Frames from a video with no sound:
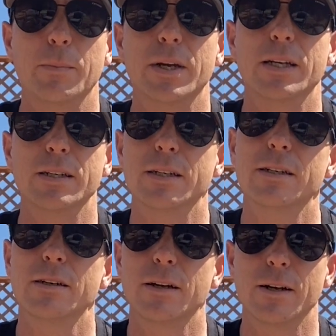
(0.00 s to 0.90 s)
making it.
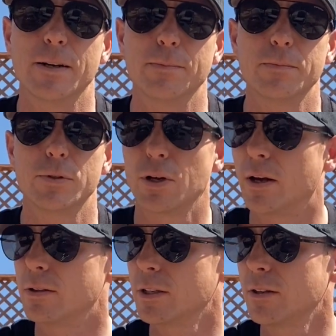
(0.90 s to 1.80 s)
So I
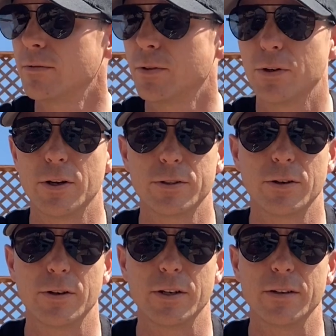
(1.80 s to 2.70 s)
was looking for an
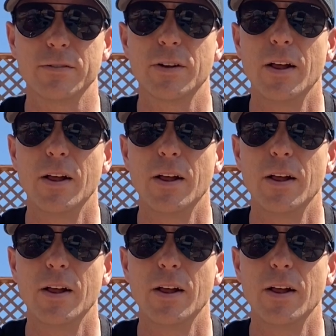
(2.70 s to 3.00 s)
alternative.